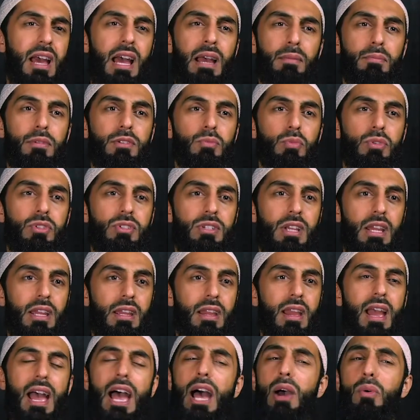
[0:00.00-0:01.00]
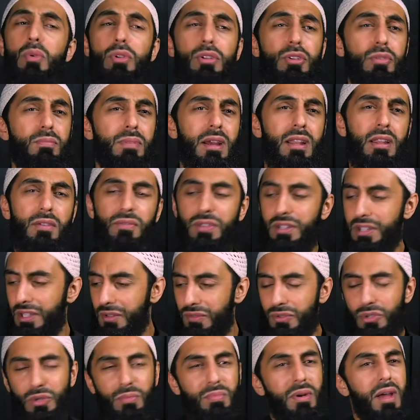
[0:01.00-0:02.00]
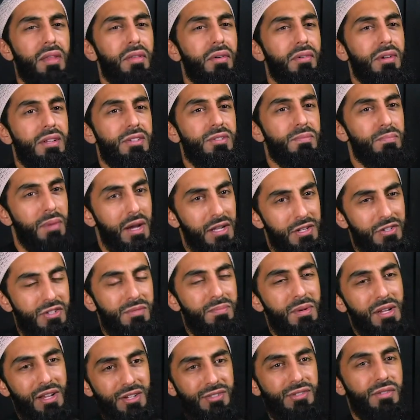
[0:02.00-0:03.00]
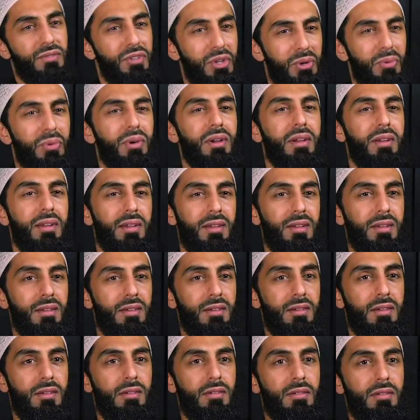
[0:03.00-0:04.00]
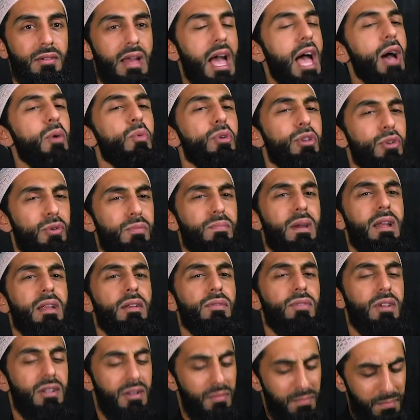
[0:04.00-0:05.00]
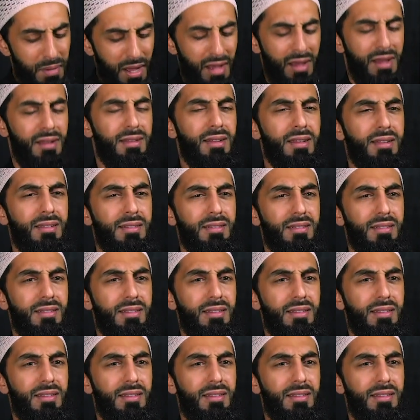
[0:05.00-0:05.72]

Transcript: Ahmad would say, how will you benefit if your brother is punished because of you? How will you benefit? Pardon